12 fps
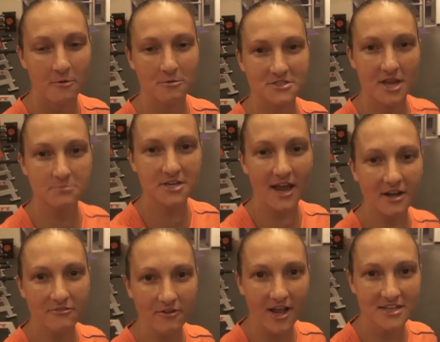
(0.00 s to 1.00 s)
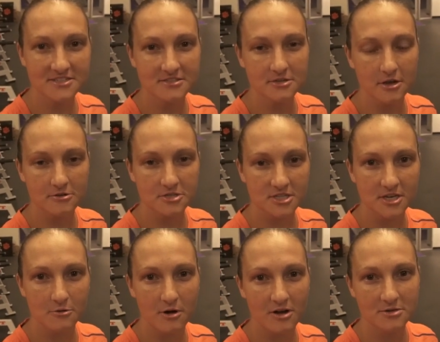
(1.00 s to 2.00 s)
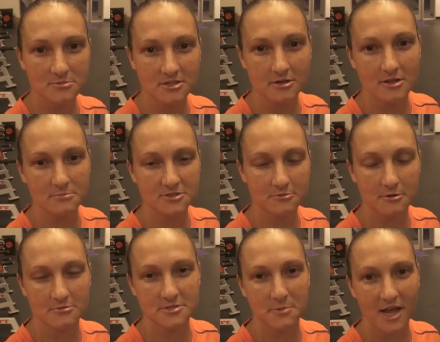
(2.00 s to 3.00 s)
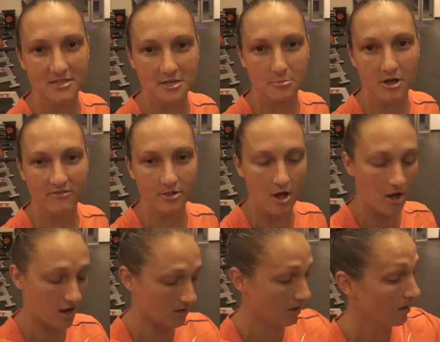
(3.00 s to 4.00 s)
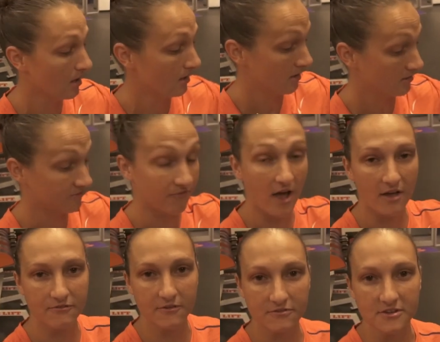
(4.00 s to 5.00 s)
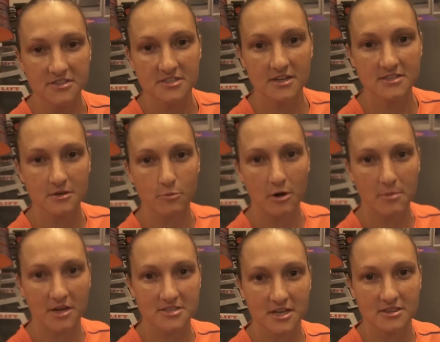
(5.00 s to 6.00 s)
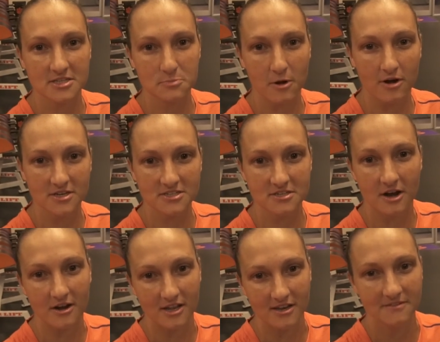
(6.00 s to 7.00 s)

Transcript: What's up, Tiger fans? It's Coach C. Welcome to the Clemson Women's Basketball Vlog. It's 5.56 and we're about to get this party started.